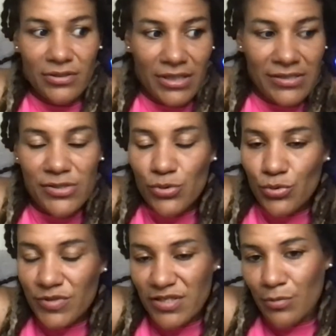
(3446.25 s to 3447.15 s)
as
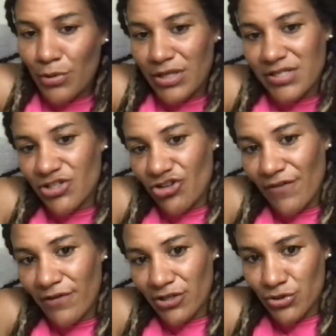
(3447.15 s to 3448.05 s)
soon somebody's
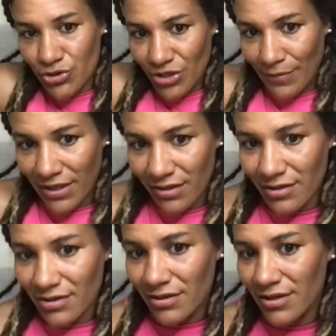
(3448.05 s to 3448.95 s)
traveling to
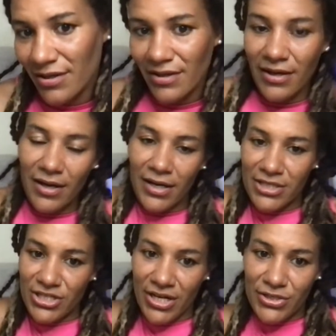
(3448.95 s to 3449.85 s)
jamaica and
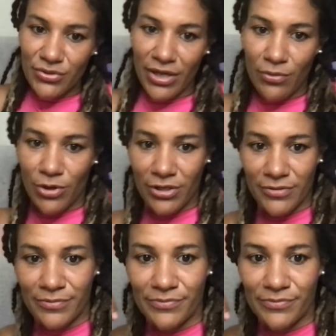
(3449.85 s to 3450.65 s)
try to get one